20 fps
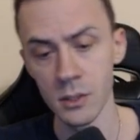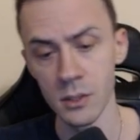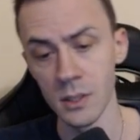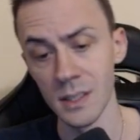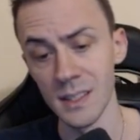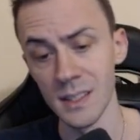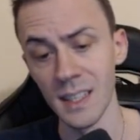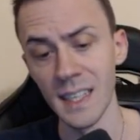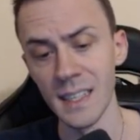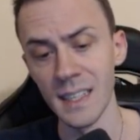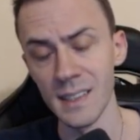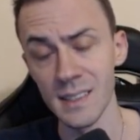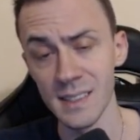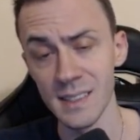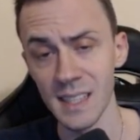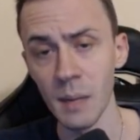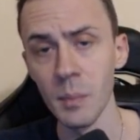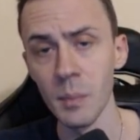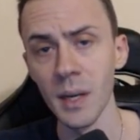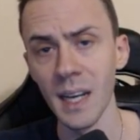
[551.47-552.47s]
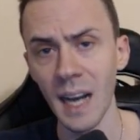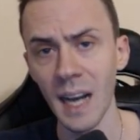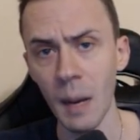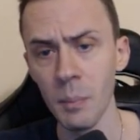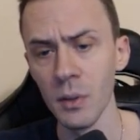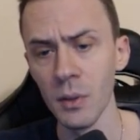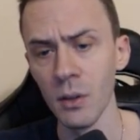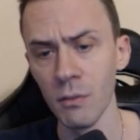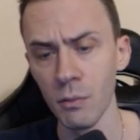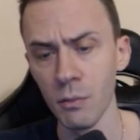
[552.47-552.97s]
like some
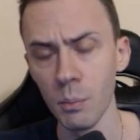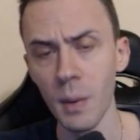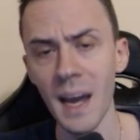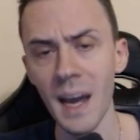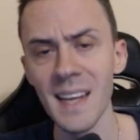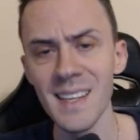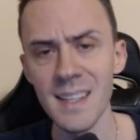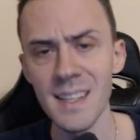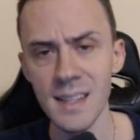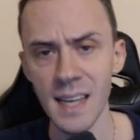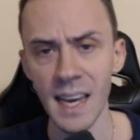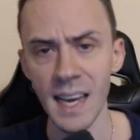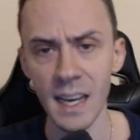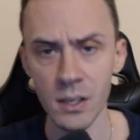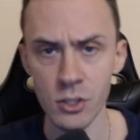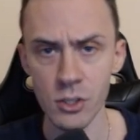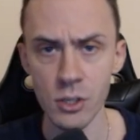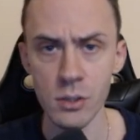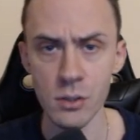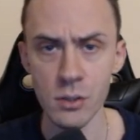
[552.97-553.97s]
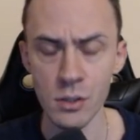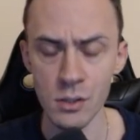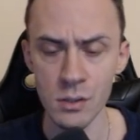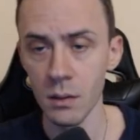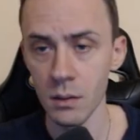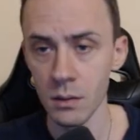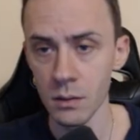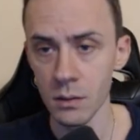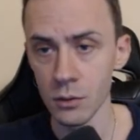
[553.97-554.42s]
couple of binding actions.